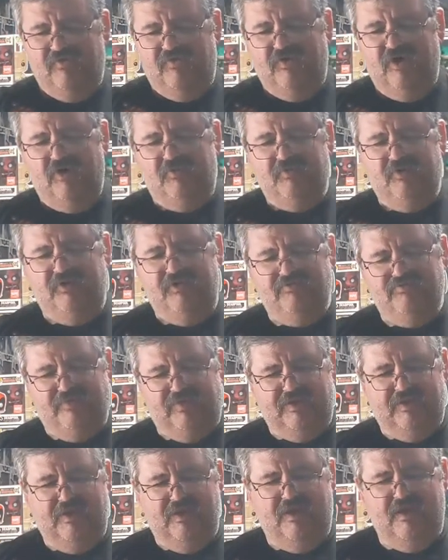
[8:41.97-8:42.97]
Walmart.
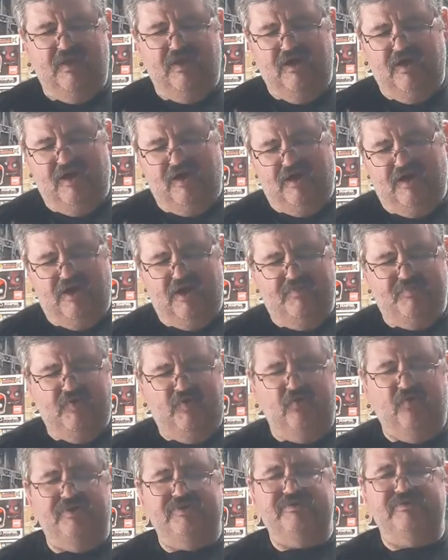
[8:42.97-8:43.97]

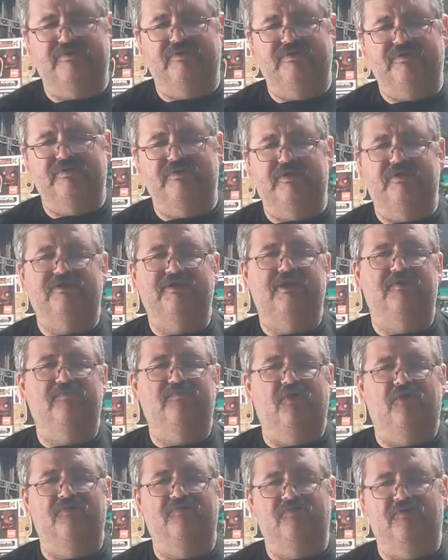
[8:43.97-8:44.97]
Of course, this is a Tim
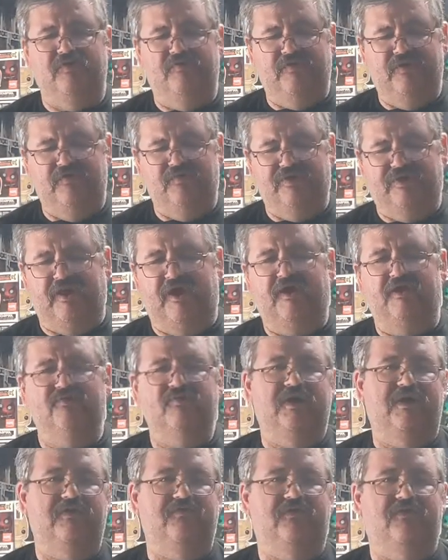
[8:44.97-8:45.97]
Burton movie with
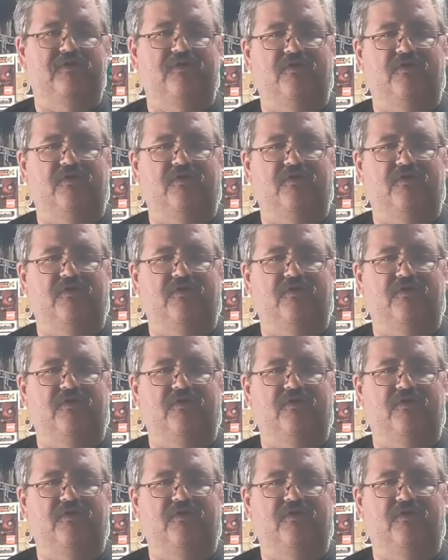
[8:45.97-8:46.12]
Halloween